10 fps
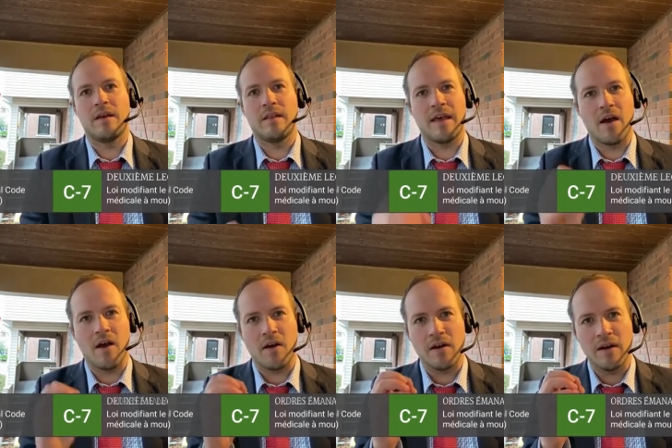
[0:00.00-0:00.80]
They
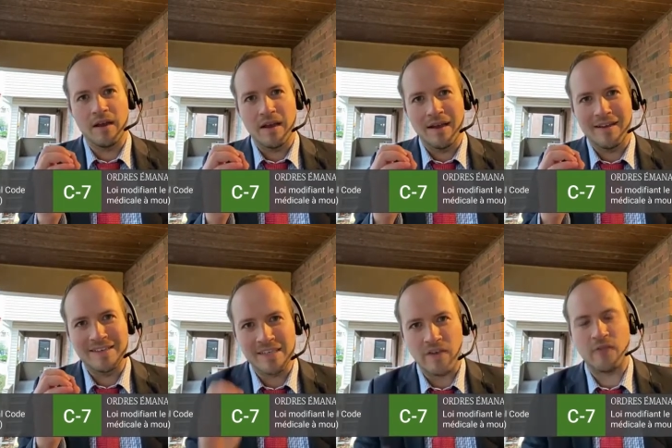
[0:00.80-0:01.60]
are
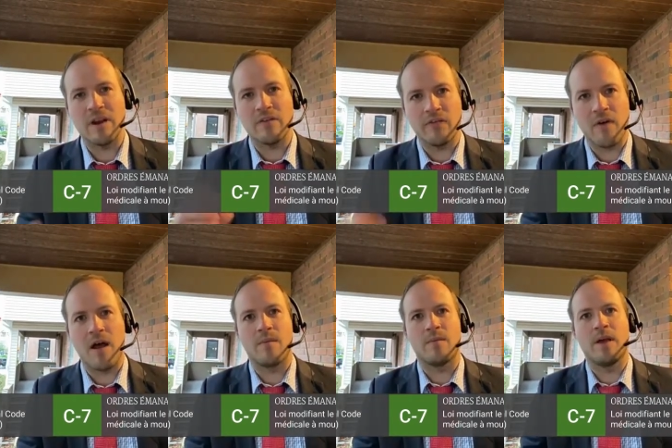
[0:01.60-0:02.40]
suffering
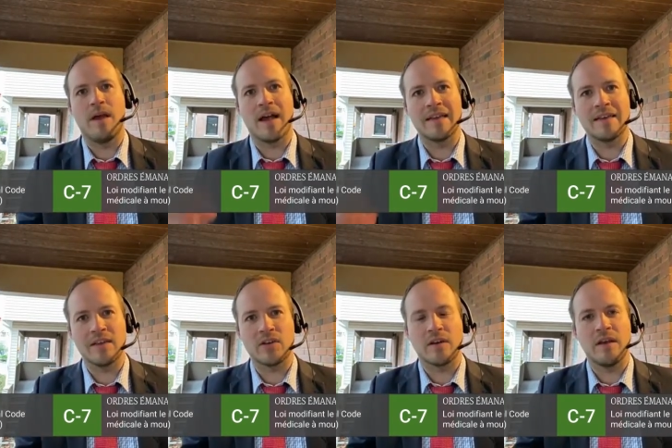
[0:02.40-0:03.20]
from a
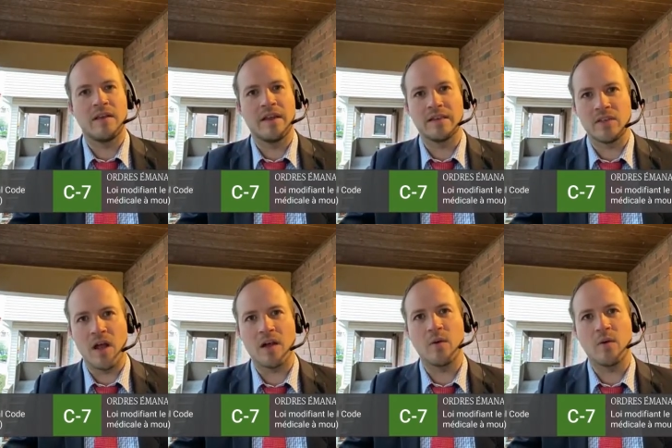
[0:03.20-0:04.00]
condition that is
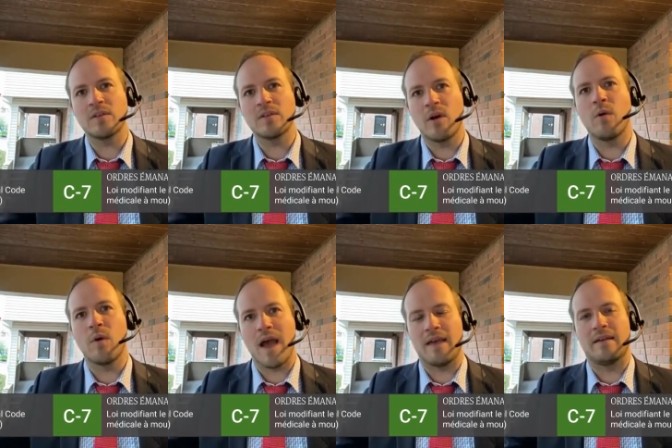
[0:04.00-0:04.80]
not going to go
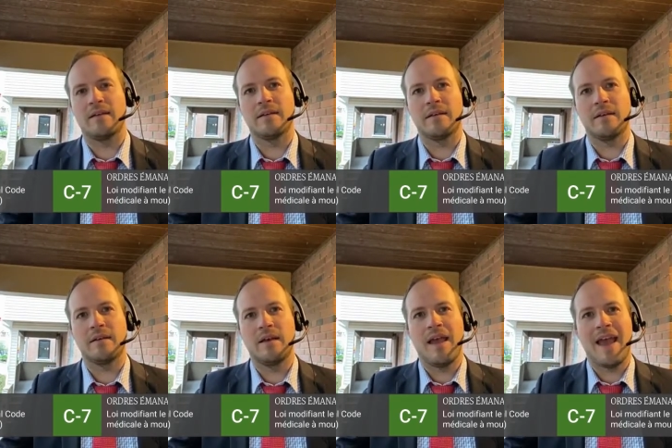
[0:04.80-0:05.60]
away.
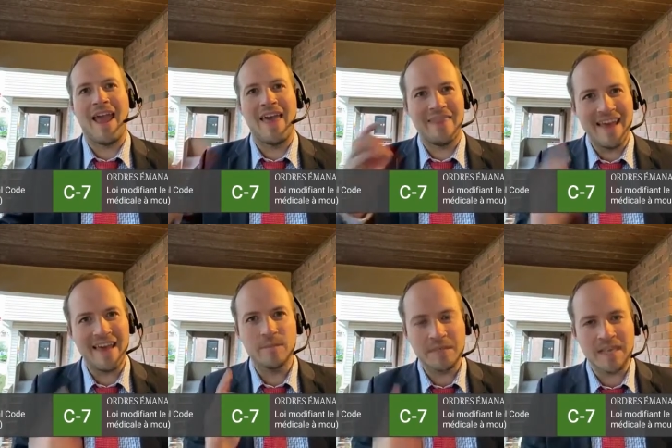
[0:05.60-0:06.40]
And they
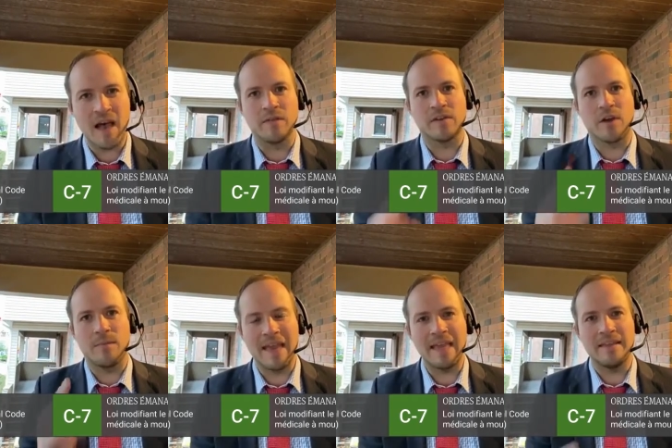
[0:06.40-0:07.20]
themselves are
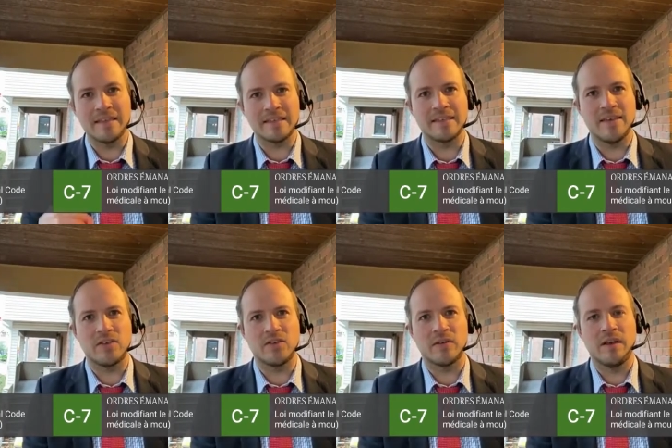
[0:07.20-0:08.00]
making this
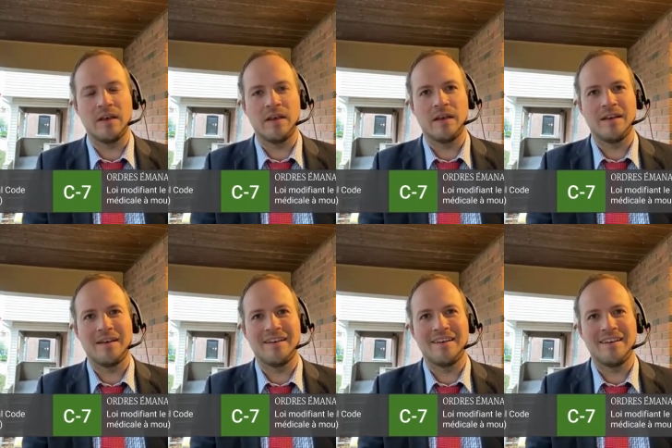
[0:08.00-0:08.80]
decision
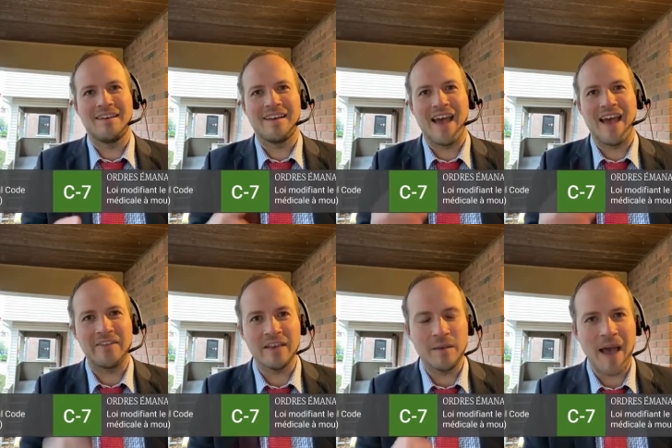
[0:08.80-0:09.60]

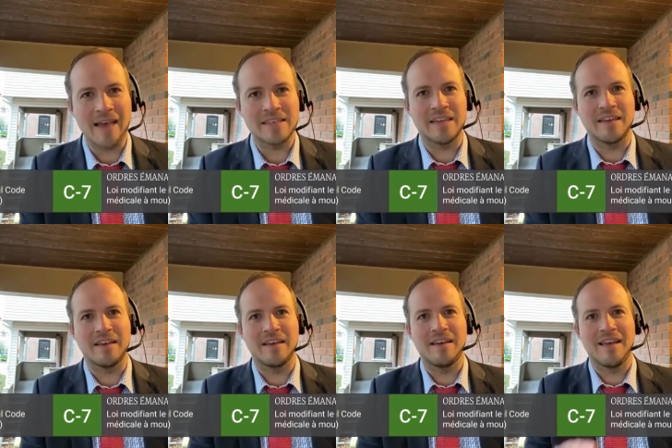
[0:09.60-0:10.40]
having capacity
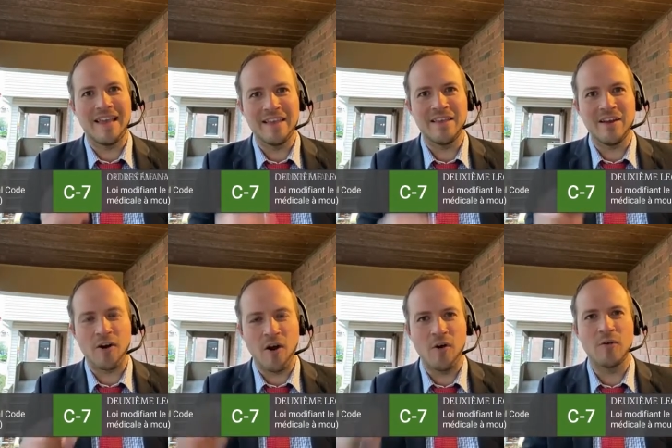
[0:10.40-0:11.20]
in
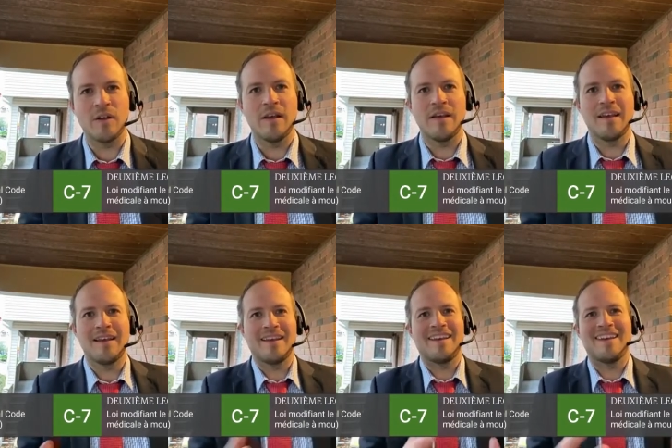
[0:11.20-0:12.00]
their own
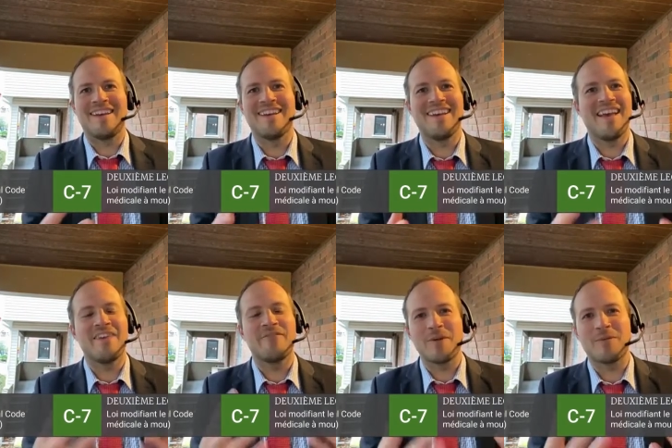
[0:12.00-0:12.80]

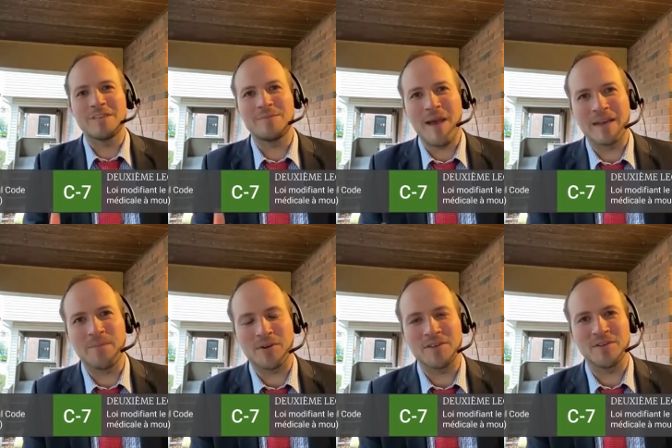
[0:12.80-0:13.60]
if we respect
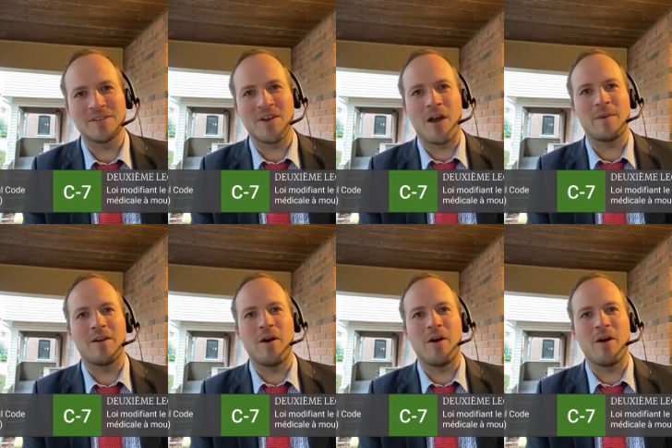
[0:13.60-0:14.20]
personal autonomy at